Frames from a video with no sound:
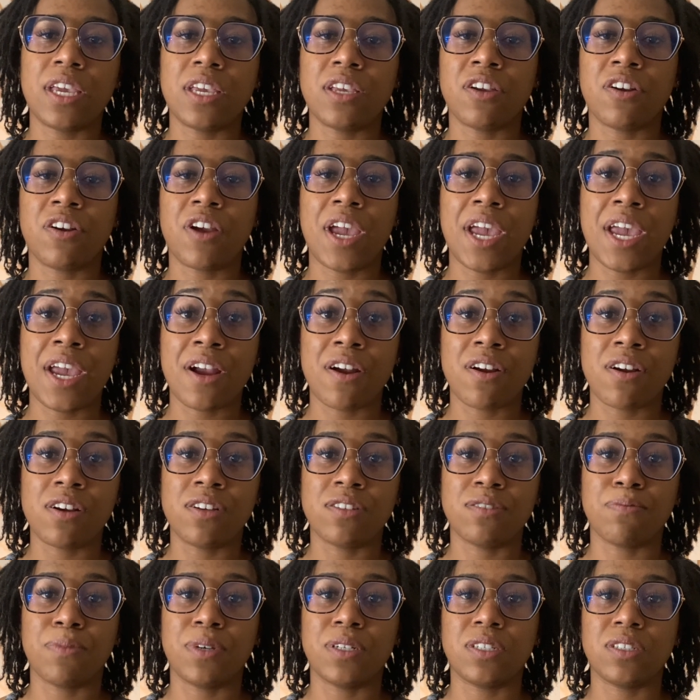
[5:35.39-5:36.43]
your hair
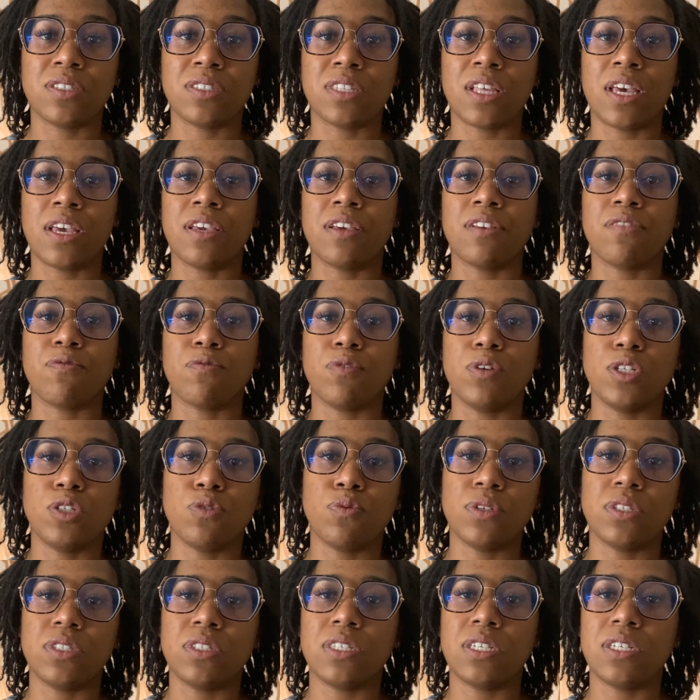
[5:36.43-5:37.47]
as much as like
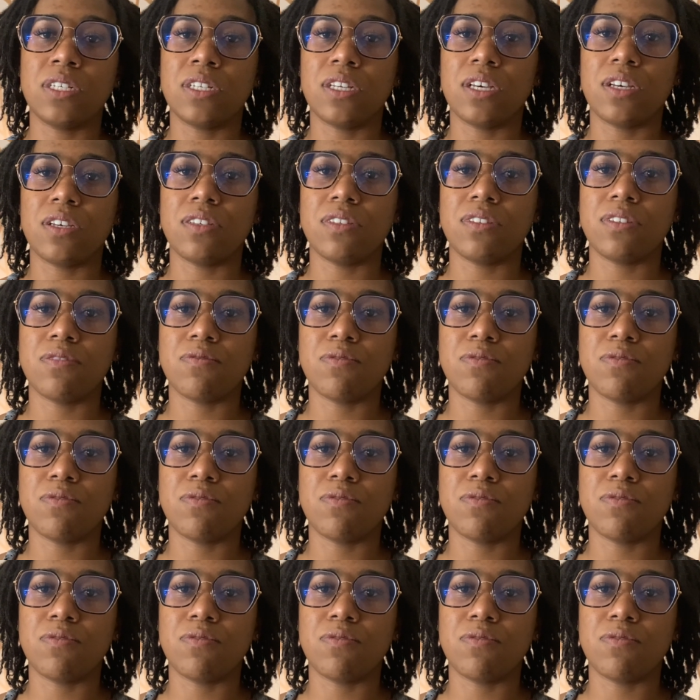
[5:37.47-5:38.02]
retwisting does.